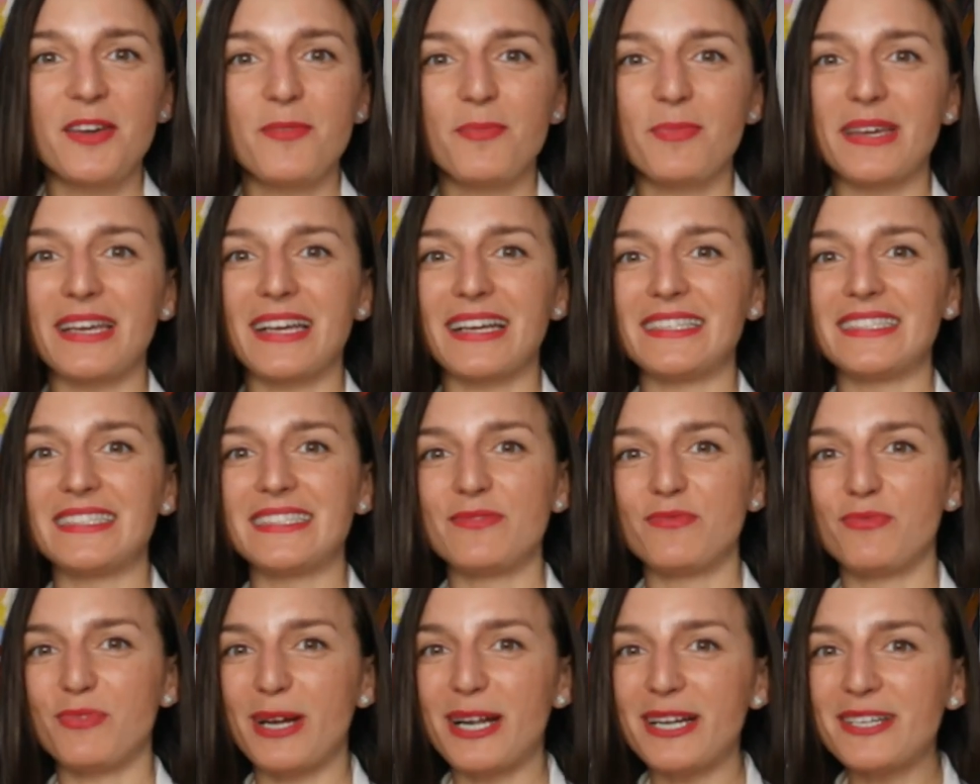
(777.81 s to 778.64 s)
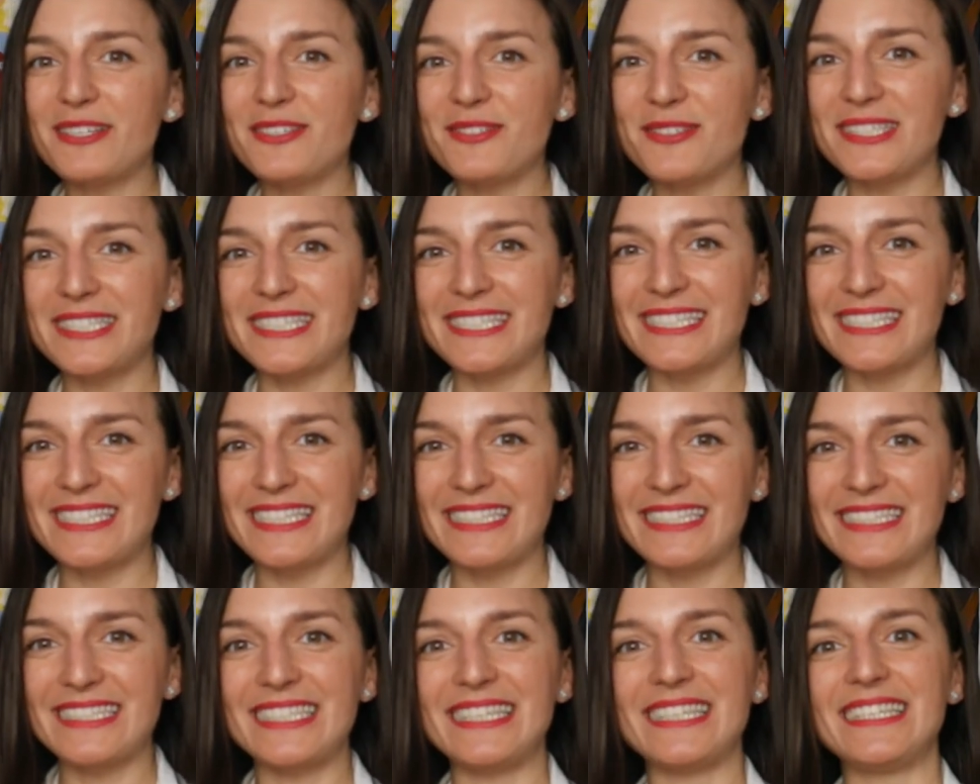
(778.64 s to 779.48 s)
Because where the
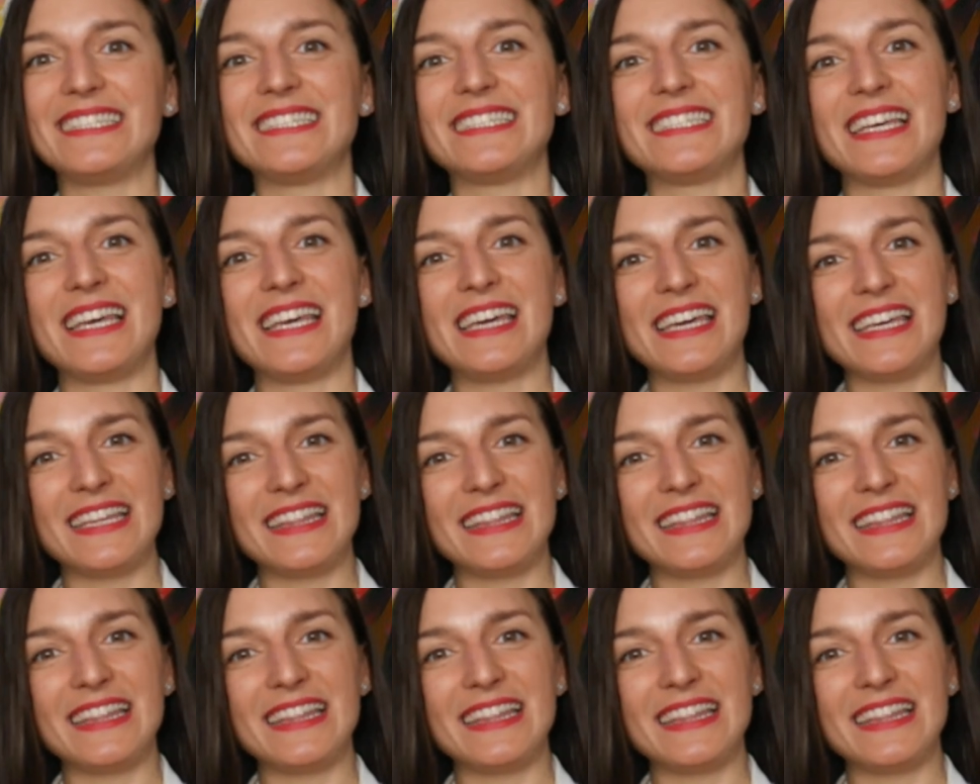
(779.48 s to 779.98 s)
resistance is,